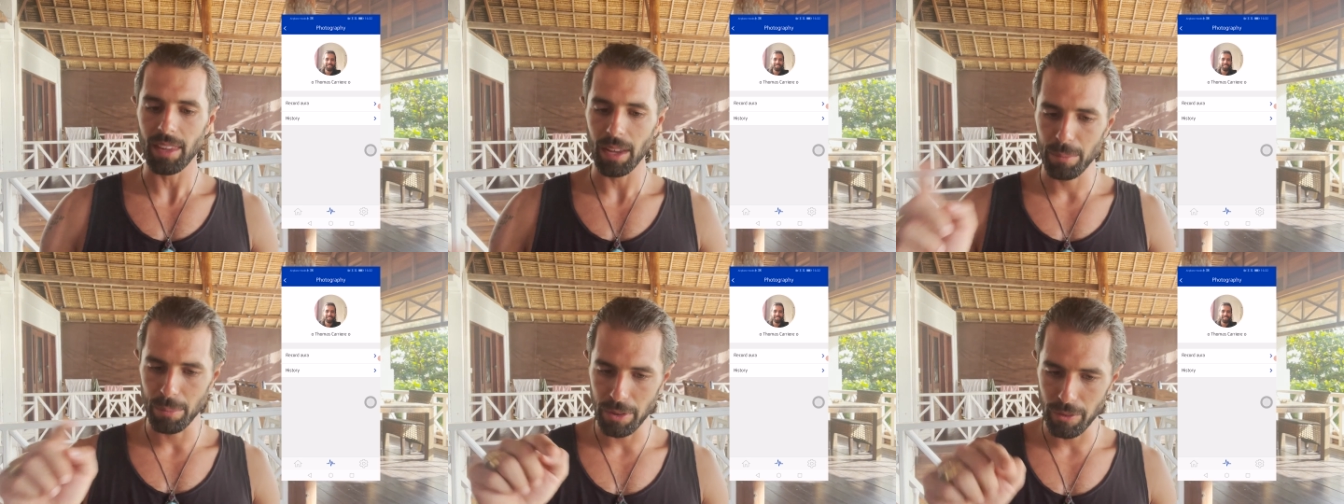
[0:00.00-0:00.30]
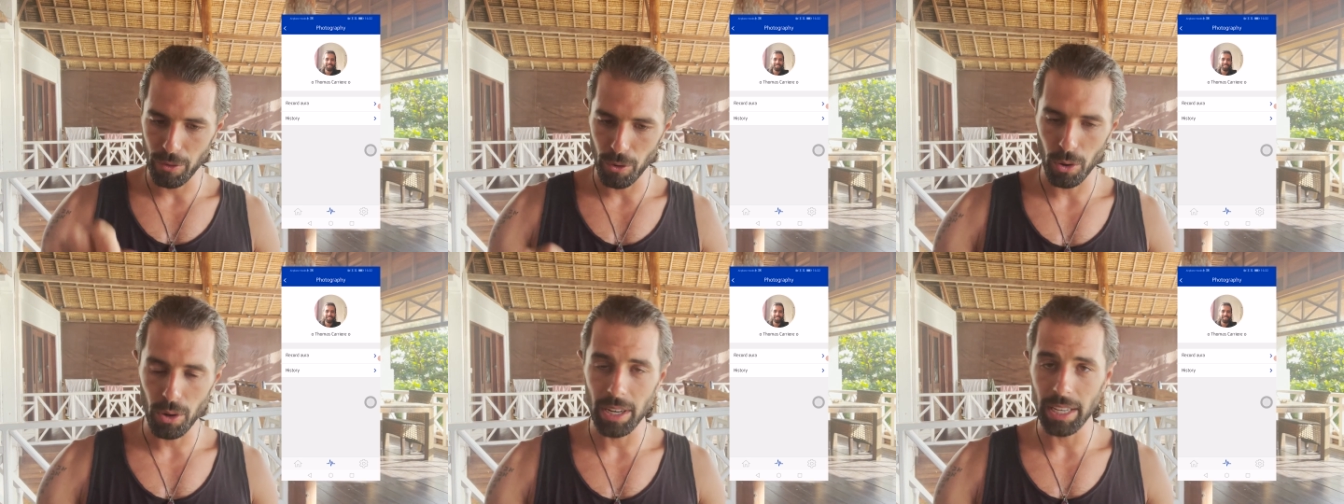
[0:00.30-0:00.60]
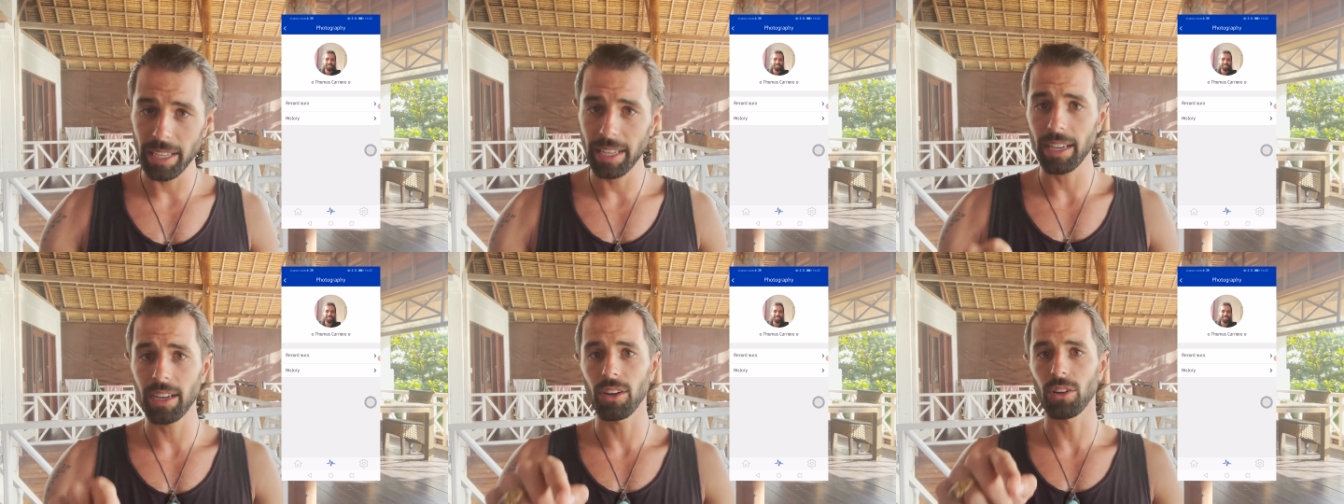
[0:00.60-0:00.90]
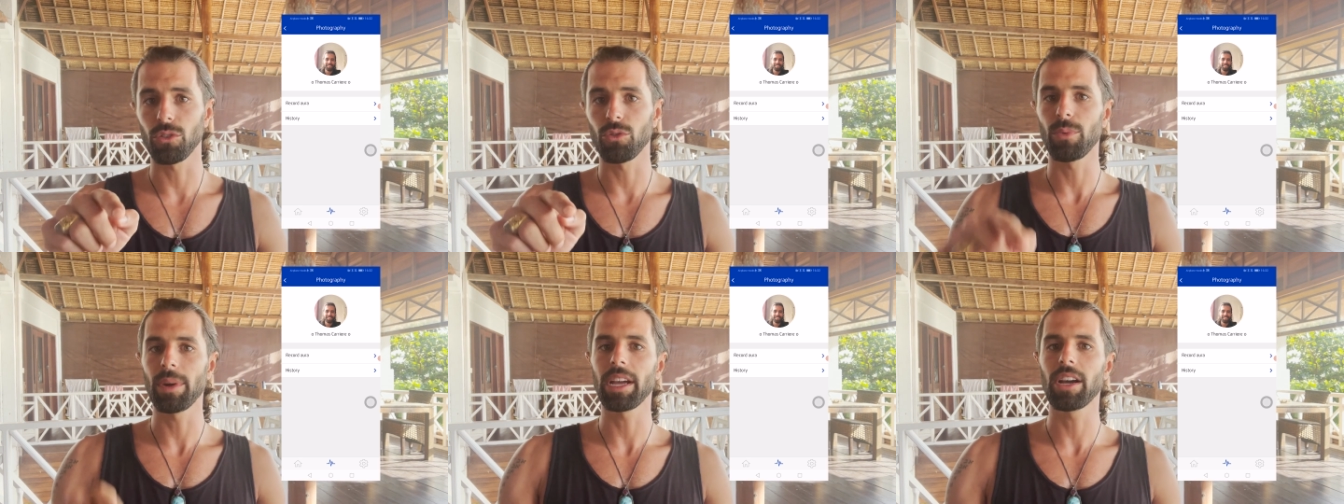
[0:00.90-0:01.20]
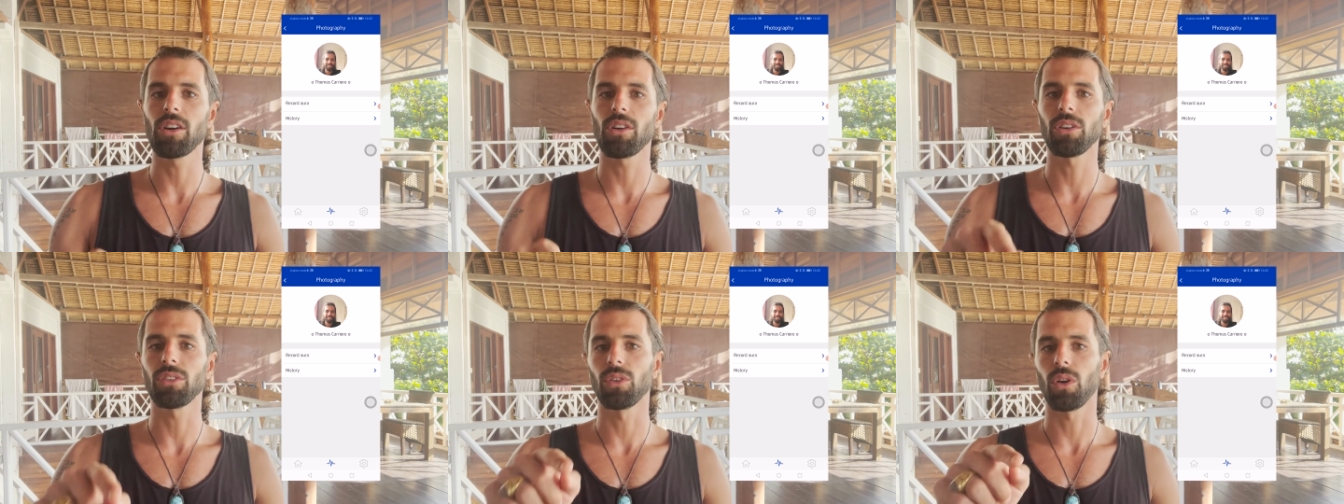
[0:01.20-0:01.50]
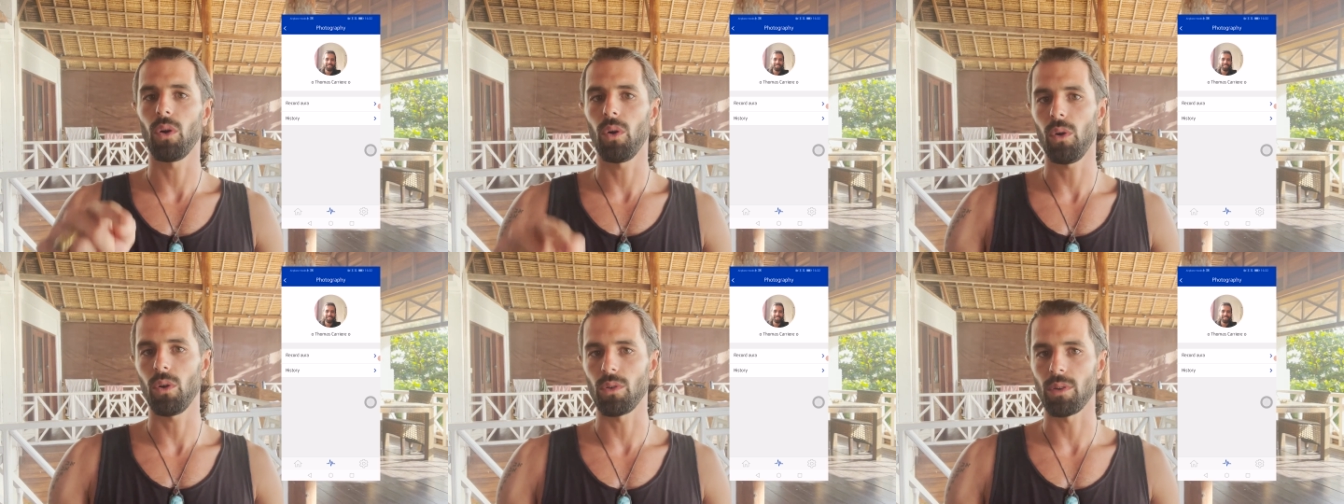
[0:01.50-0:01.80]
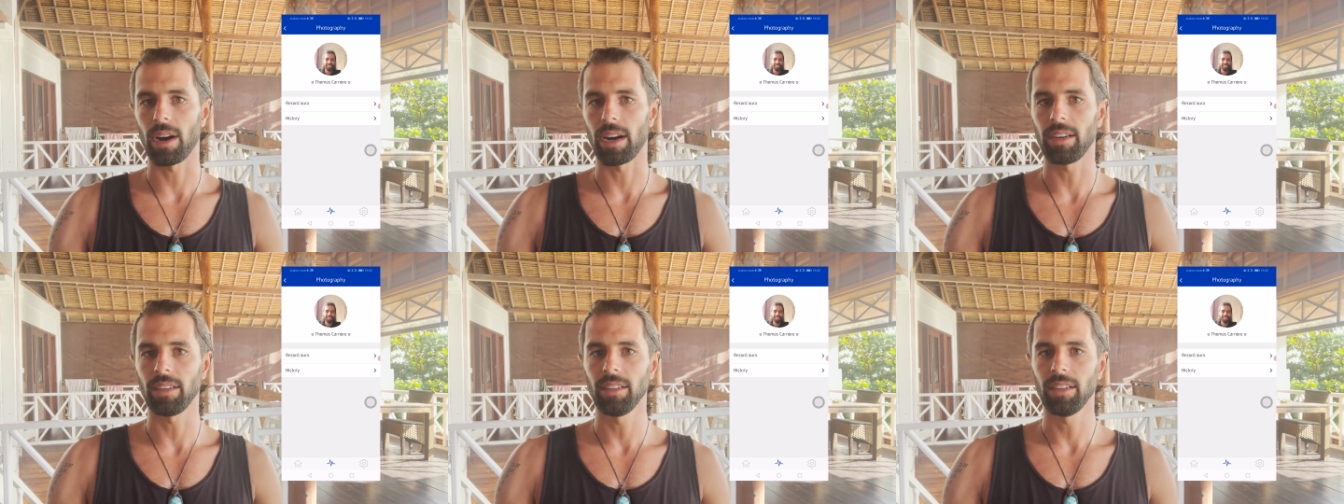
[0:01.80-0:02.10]
before clicking on record
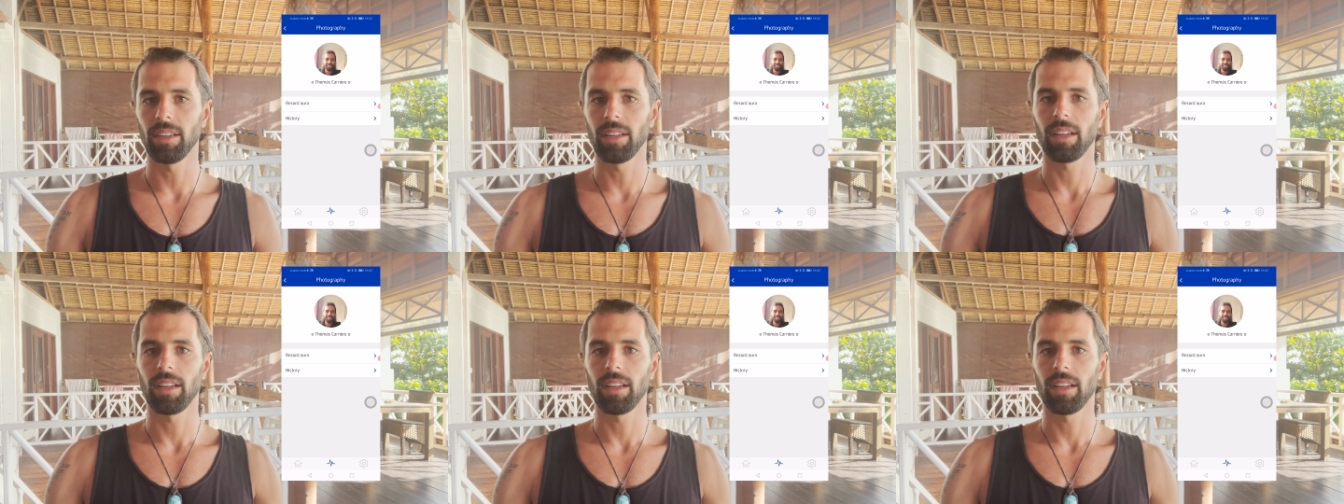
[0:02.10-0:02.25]
aura,